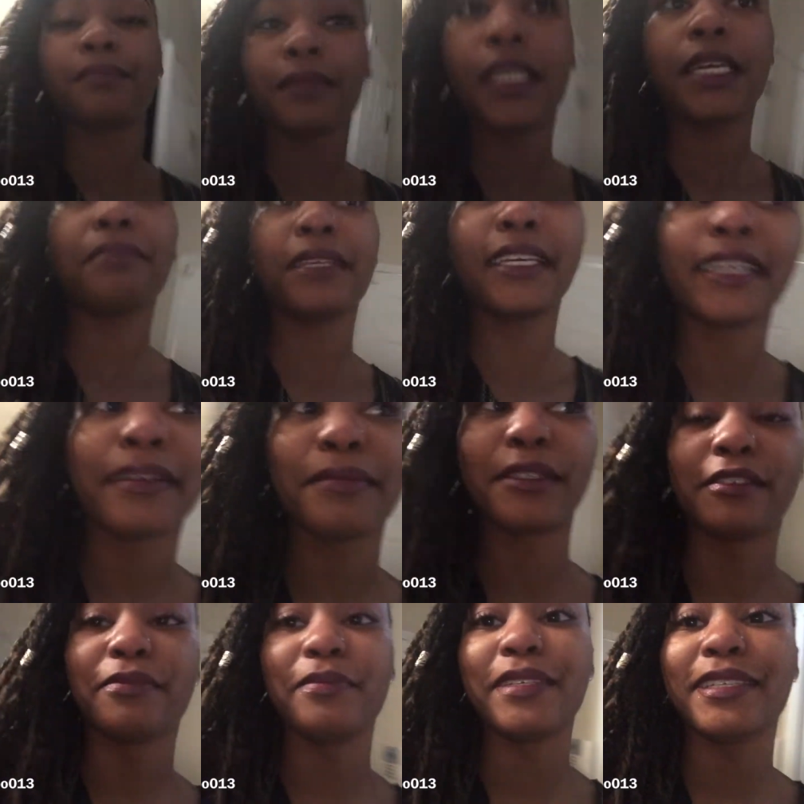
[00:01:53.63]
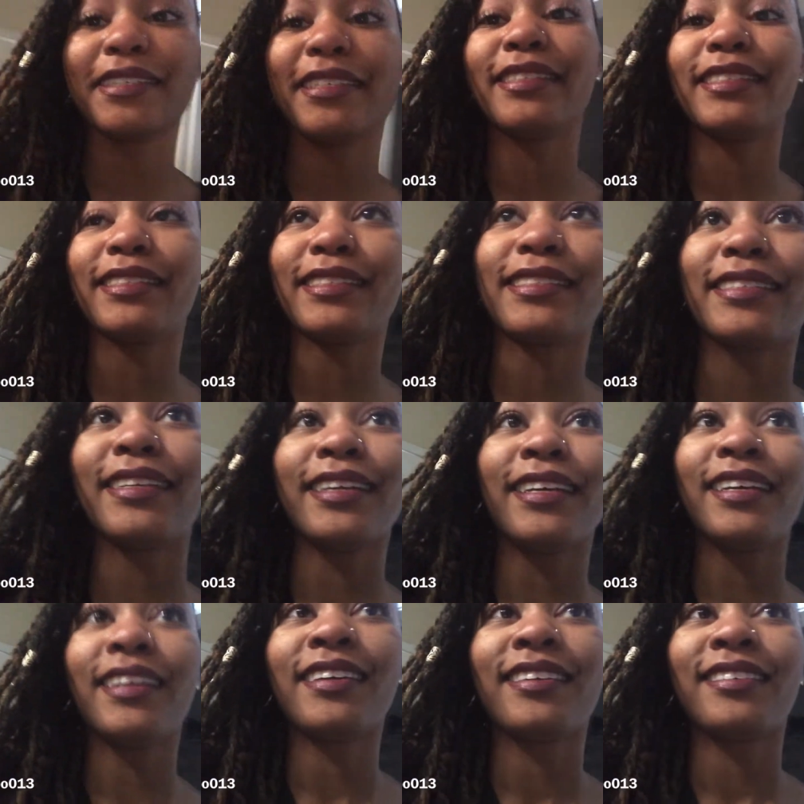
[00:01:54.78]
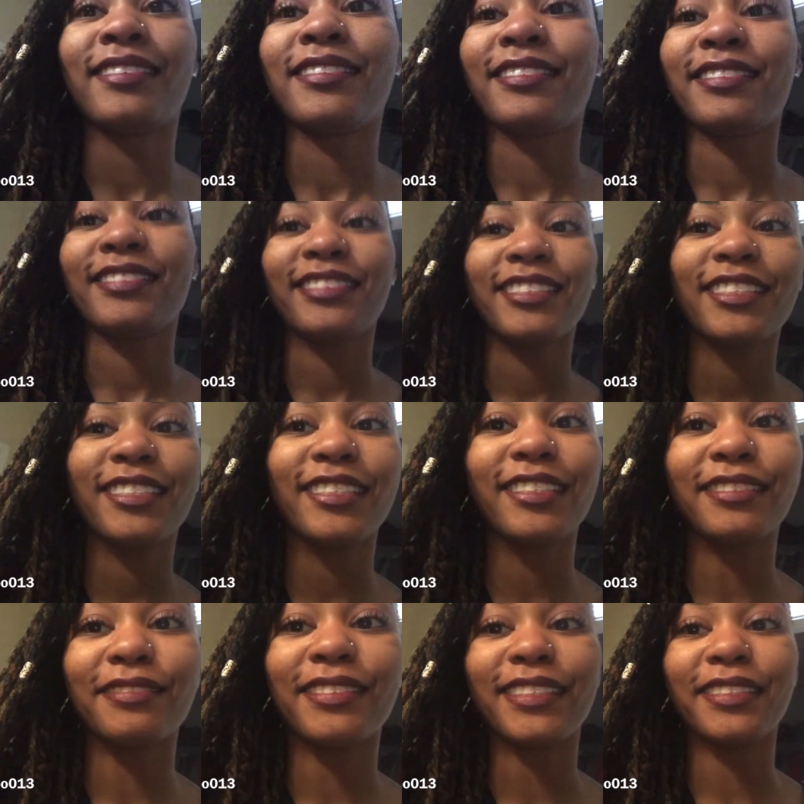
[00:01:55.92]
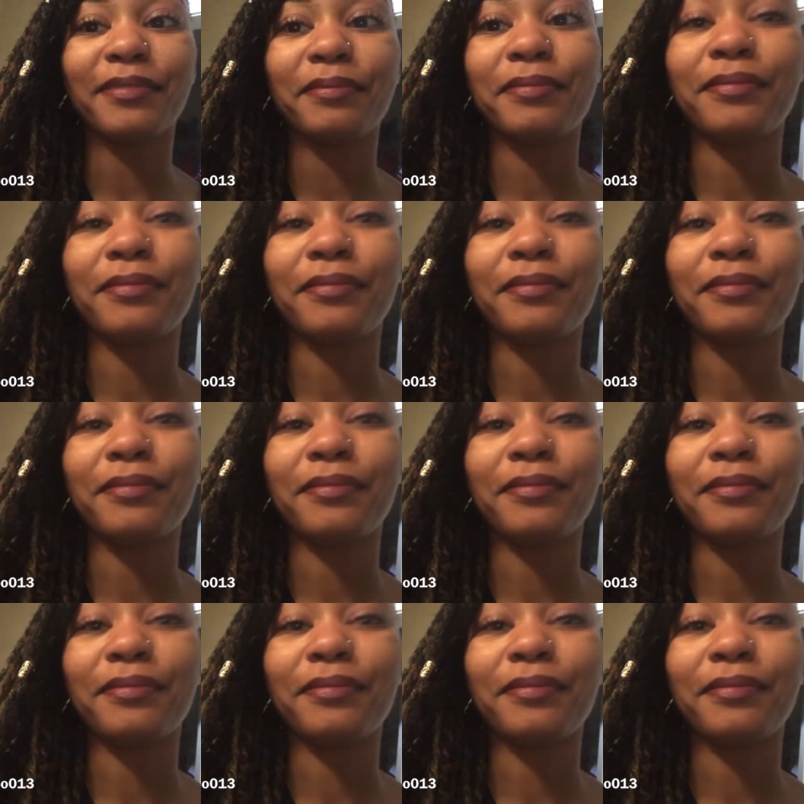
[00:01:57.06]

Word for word: gonna keep the camera on me because she don't wanna.